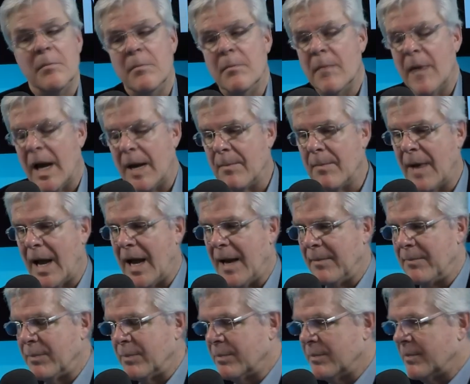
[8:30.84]
My
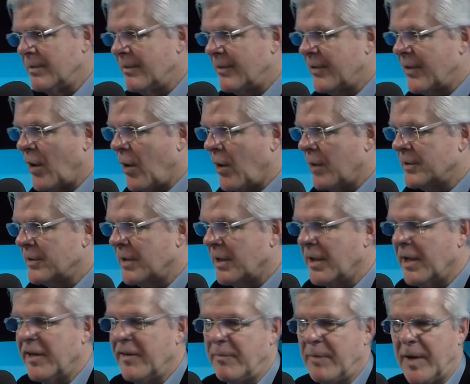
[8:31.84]
thought to
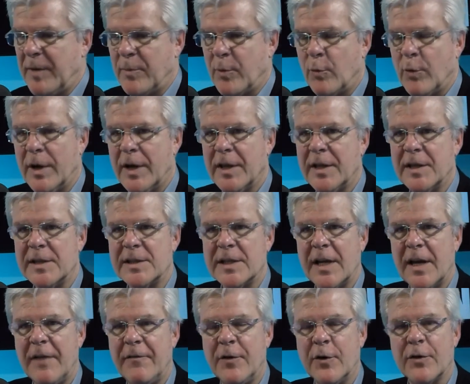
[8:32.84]
leave people with is,
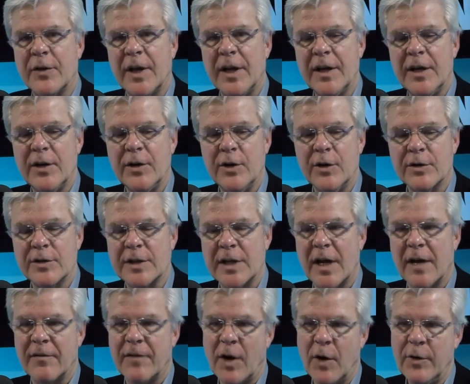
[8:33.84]
if you're thinking to
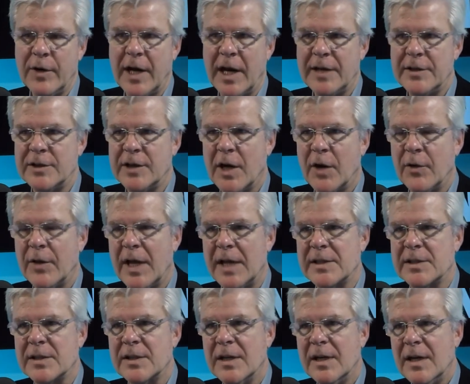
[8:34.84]
yourself, okay, Joe,
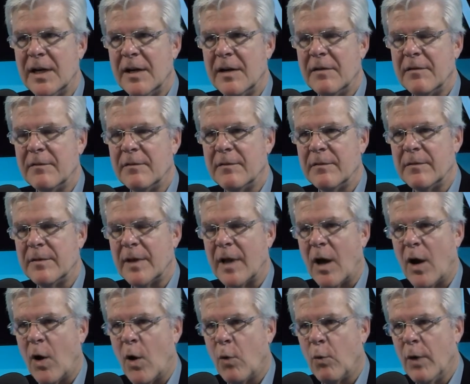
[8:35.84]
that's
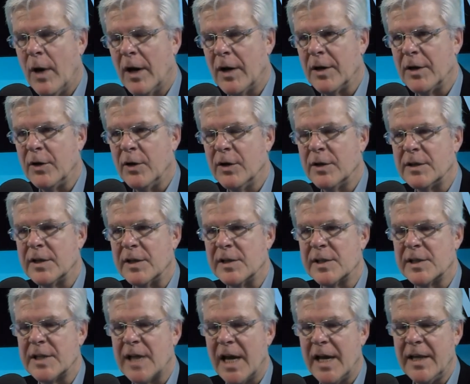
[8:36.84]
all well and good to
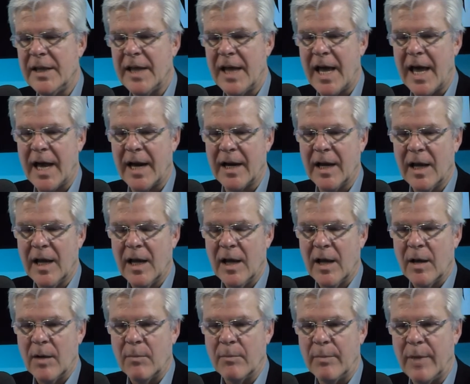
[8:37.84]
say that,
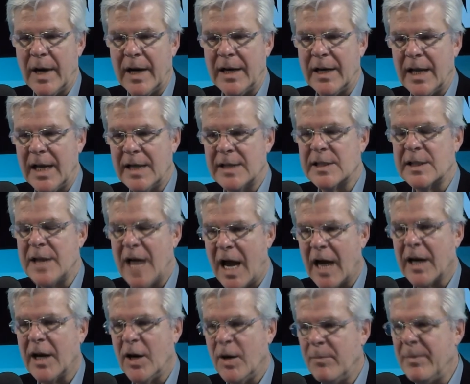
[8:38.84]
but it's
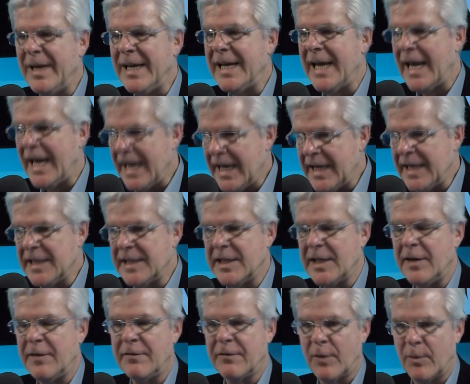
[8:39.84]
not going to be
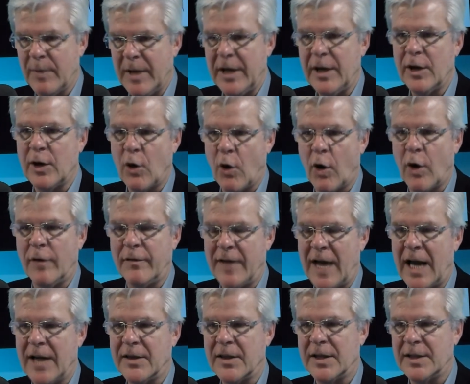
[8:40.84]
easy for me to carve
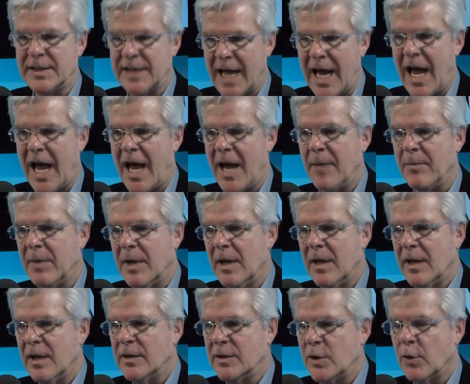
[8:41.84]
out the time
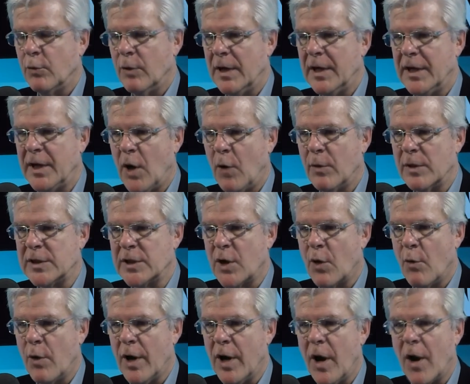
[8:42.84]
to really know what's
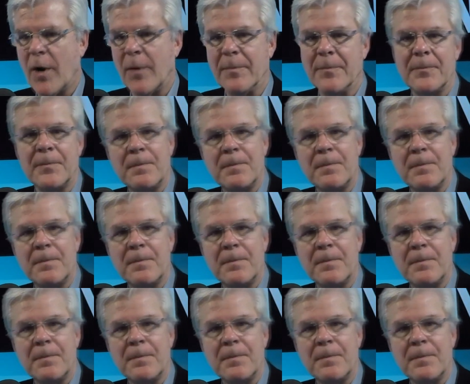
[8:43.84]
going on.